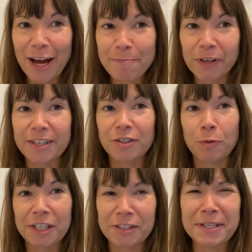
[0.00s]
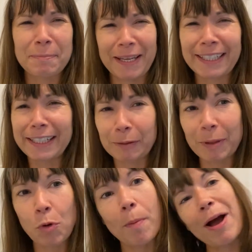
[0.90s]
but I just wanted to explain a little bit
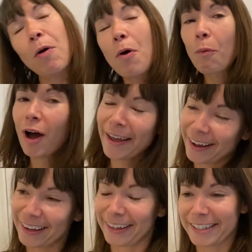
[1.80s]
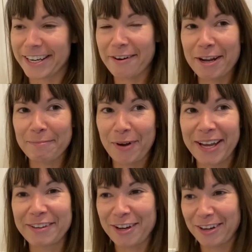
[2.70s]
more about why I like sharing my
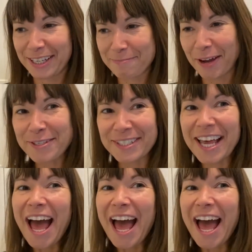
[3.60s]
gargling posts.